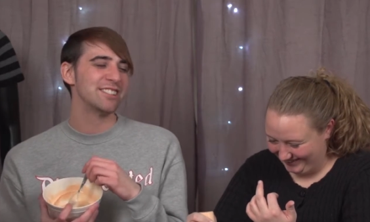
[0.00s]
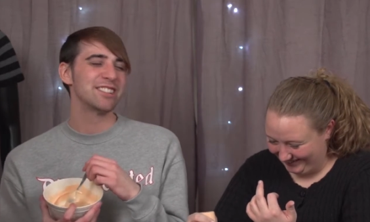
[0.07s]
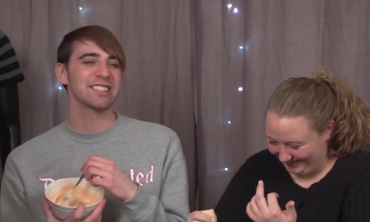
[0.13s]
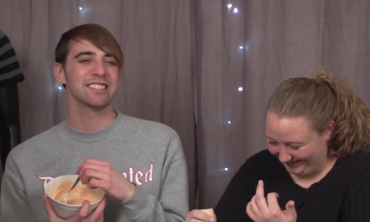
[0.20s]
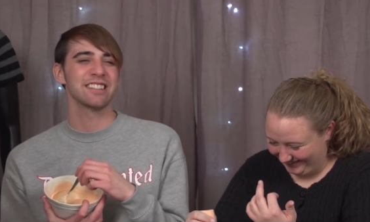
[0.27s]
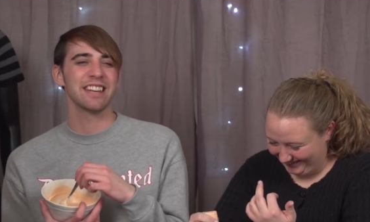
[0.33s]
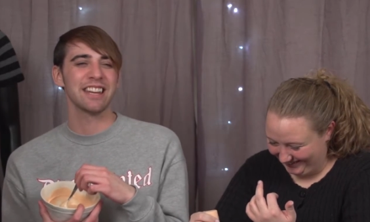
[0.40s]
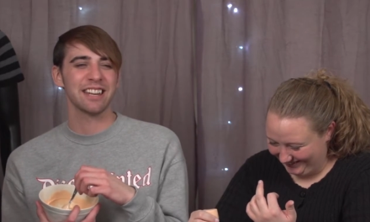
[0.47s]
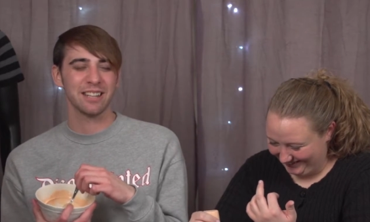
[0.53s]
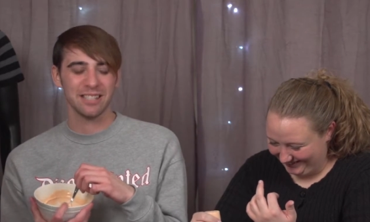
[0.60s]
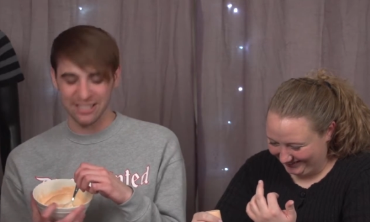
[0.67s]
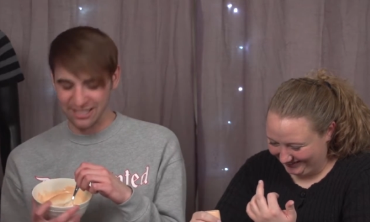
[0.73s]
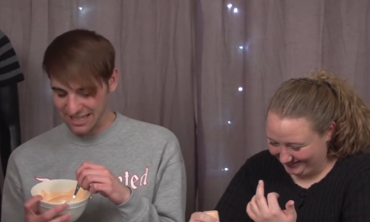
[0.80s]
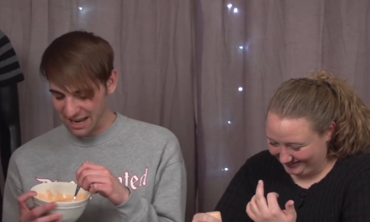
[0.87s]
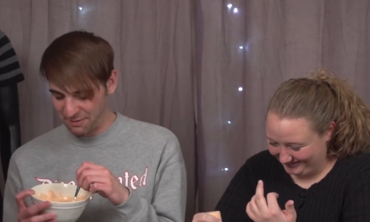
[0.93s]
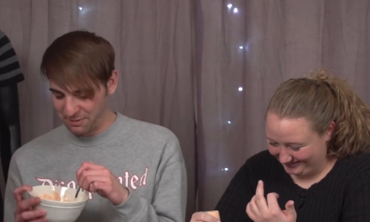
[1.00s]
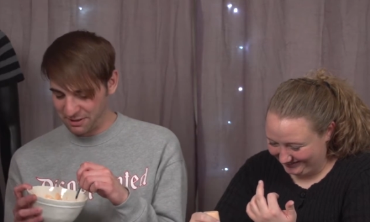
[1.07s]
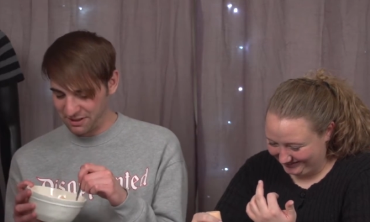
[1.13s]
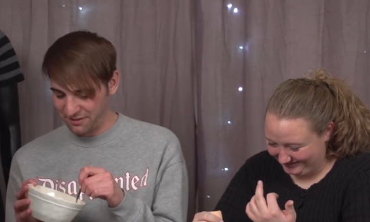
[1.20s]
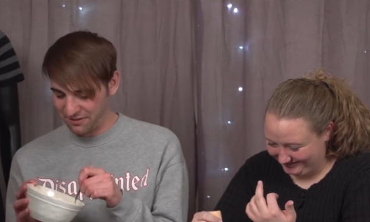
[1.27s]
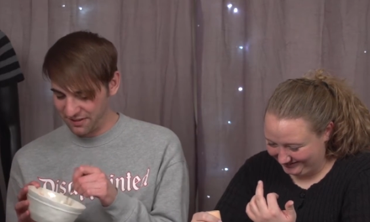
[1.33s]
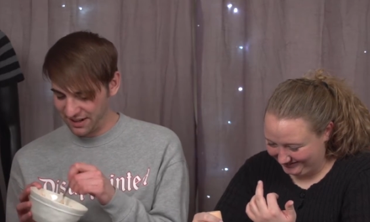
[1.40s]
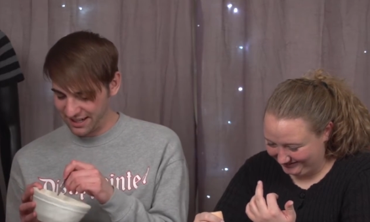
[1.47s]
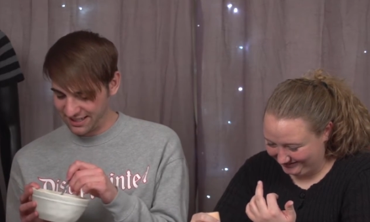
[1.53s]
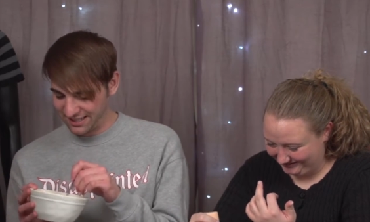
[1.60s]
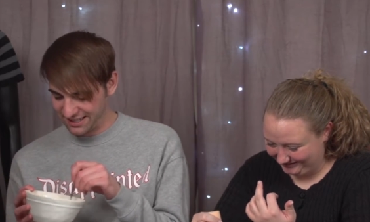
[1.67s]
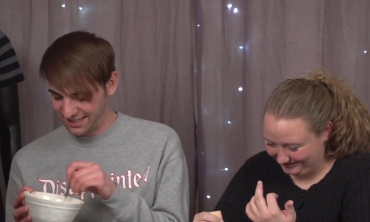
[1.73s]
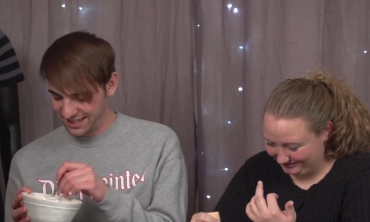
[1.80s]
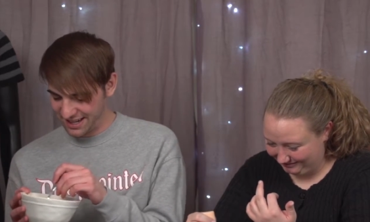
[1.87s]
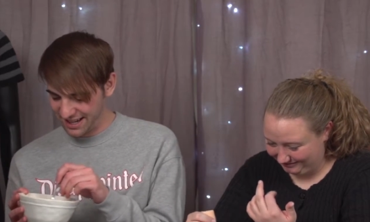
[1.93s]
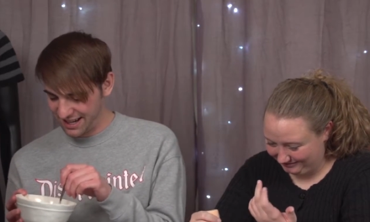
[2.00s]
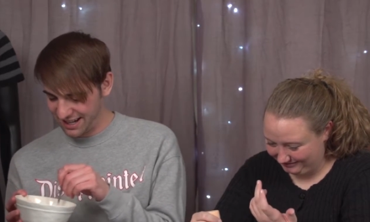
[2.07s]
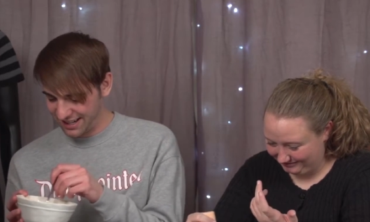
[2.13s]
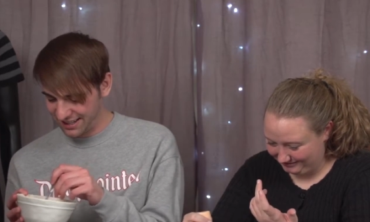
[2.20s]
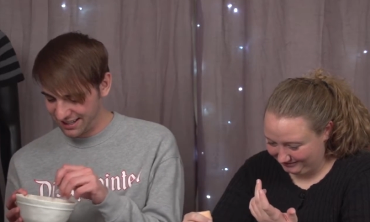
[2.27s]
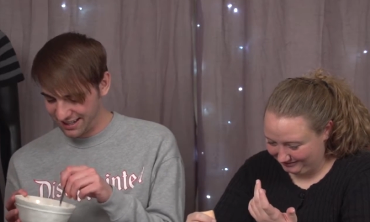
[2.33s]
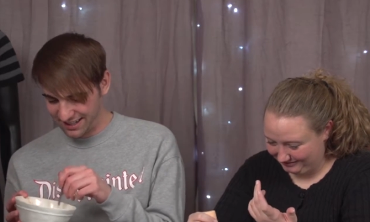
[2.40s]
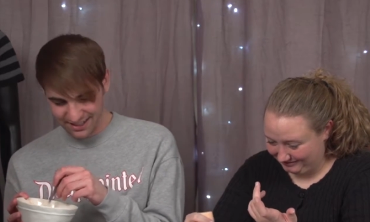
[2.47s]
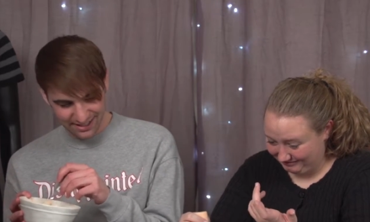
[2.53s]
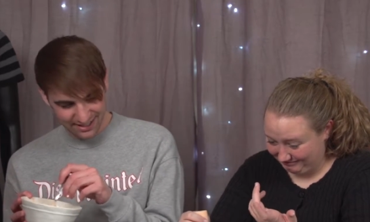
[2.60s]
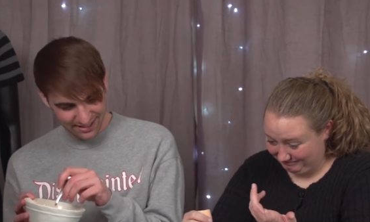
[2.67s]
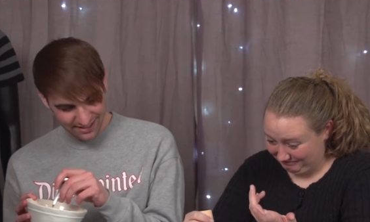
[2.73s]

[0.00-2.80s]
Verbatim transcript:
Speaker 1: just like slap you in the face today. Like